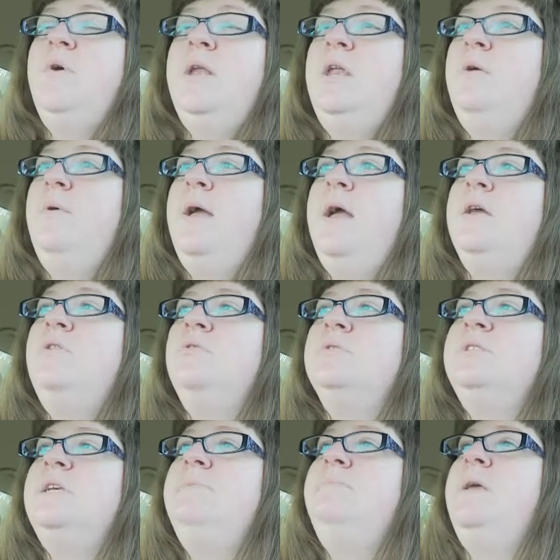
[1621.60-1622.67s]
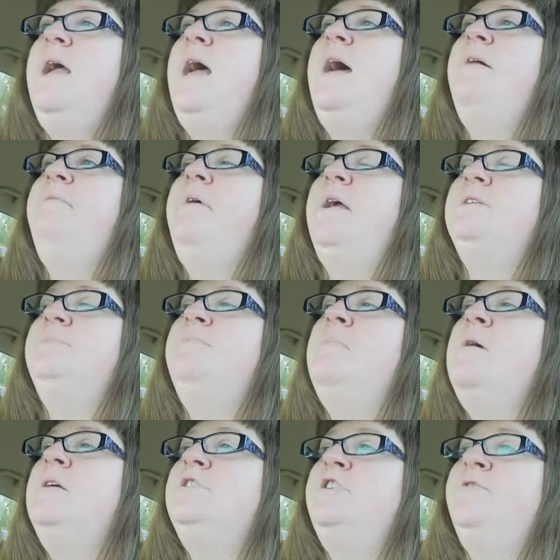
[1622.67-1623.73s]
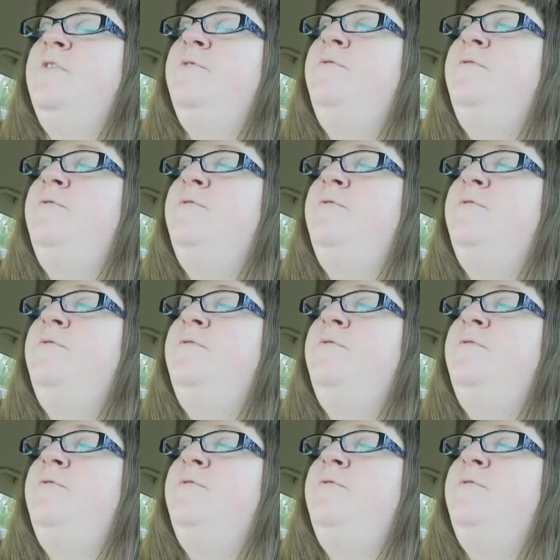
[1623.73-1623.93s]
anyway, I don't seem to have as much of a